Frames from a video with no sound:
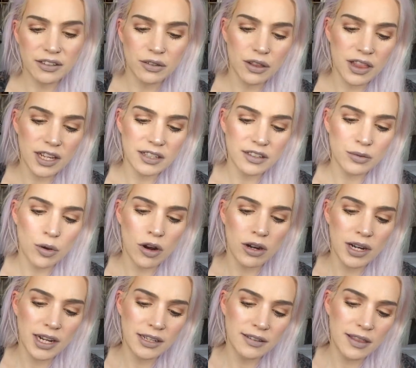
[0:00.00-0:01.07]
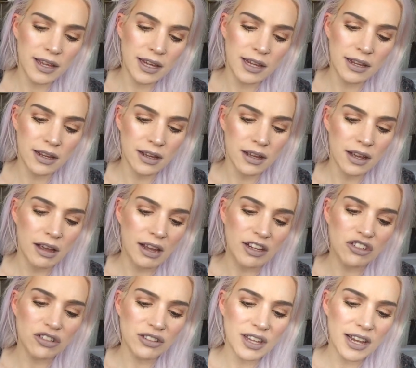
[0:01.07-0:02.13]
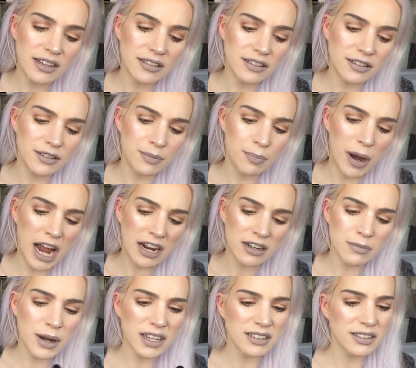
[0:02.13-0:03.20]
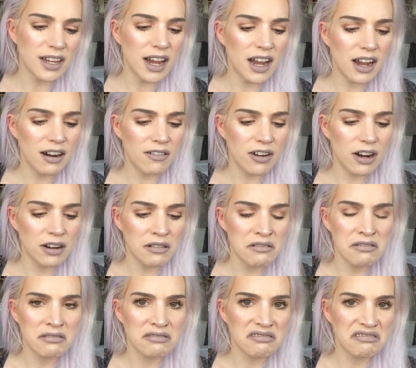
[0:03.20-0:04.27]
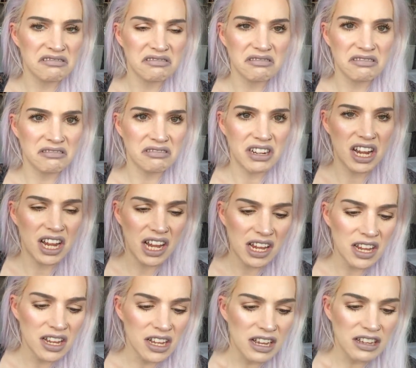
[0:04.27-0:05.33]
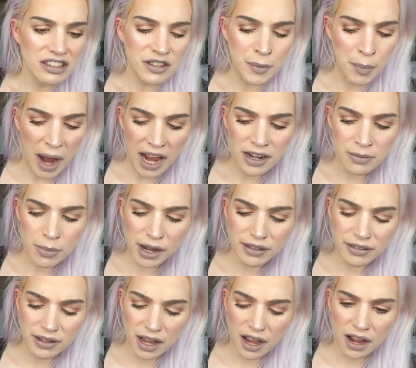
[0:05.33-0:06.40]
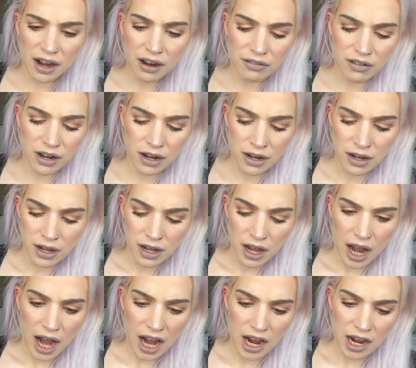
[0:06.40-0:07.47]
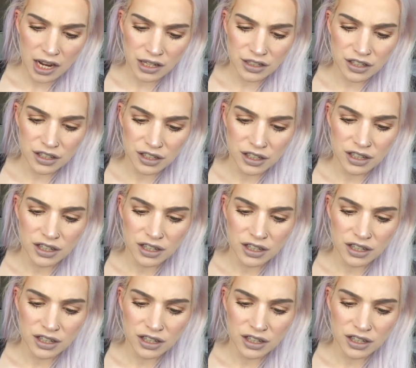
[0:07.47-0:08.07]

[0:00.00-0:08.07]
So this one is the, it just says Span mascara. Okay, Span mascara and